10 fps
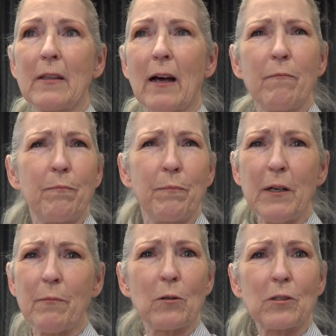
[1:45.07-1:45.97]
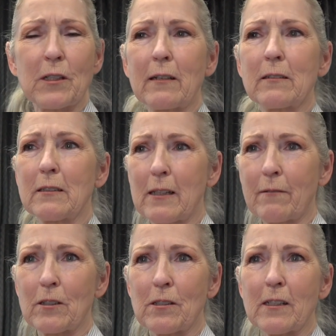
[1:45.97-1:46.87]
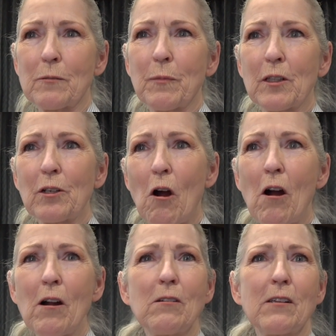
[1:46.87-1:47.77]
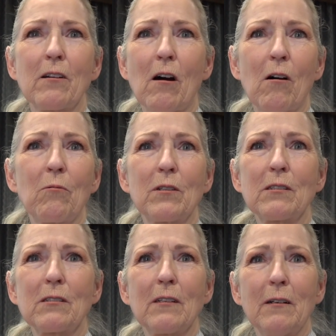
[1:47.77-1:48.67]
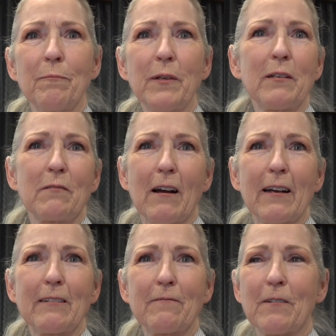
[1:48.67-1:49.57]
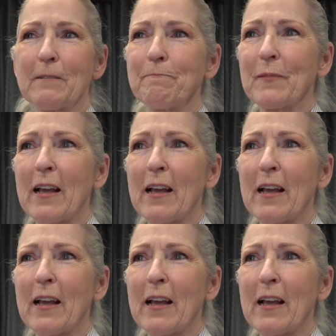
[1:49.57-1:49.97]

I've been a motorcyclist ever since, but the cars had always been kind of a